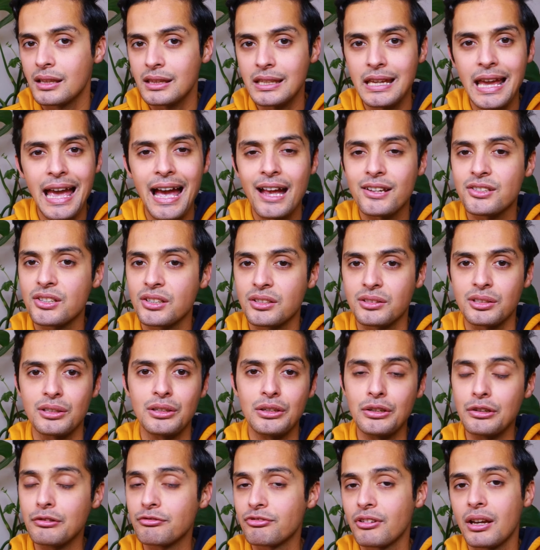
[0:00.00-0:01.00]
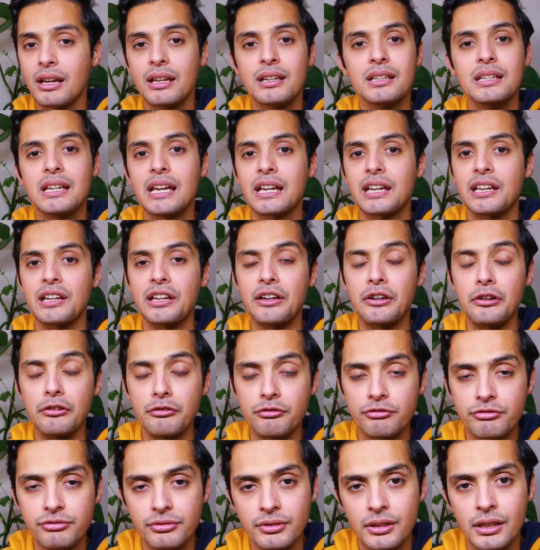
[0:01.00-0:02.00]
the adjective
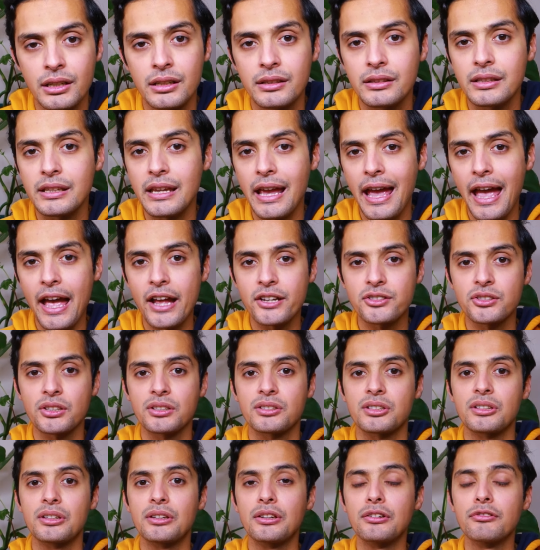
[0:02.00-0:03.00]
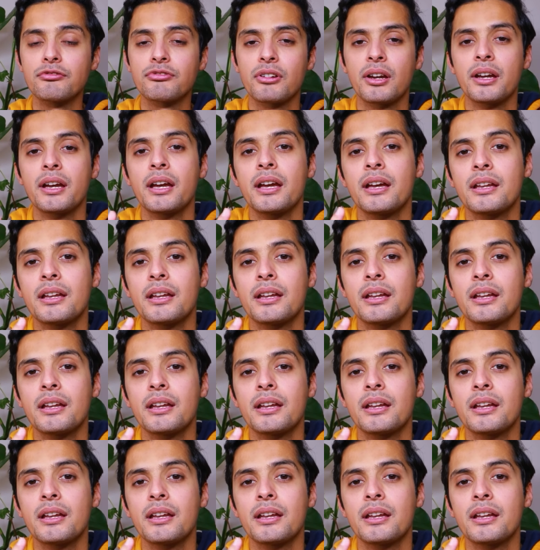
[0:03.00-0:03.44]
negative. The adjective